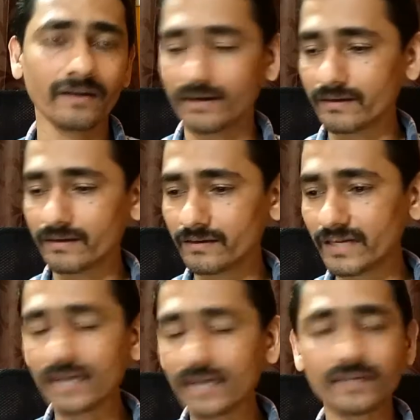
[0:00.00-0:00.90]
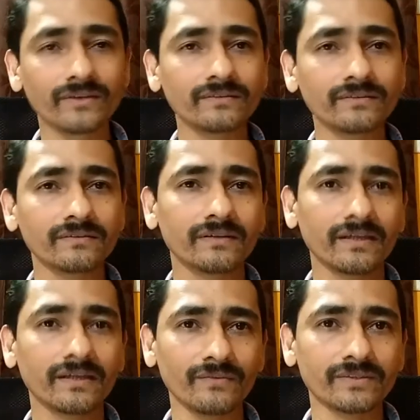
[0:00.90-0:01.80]
and they have given
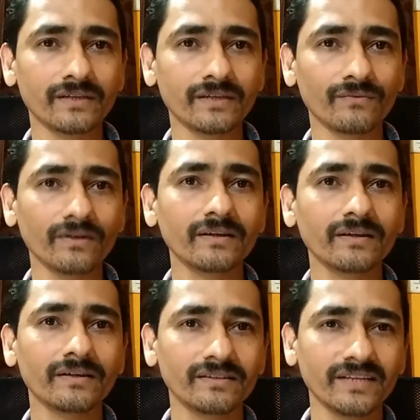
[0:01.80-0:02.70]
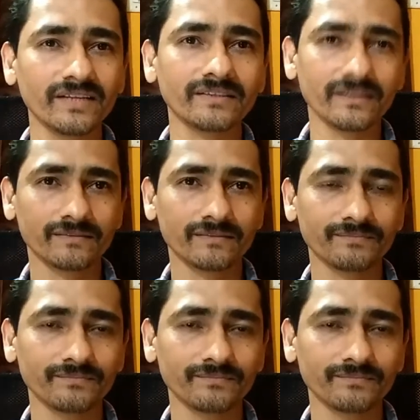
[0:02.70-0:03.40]
Canara visa for 8 years